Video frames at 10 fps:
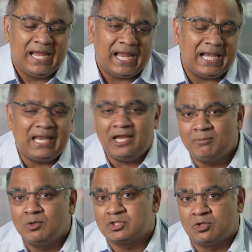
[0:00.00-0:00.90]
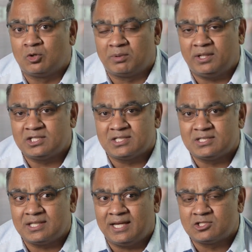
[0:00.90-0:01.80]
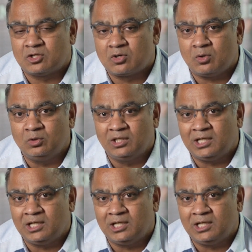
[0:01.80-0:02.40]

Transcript: And like most corporations, as growth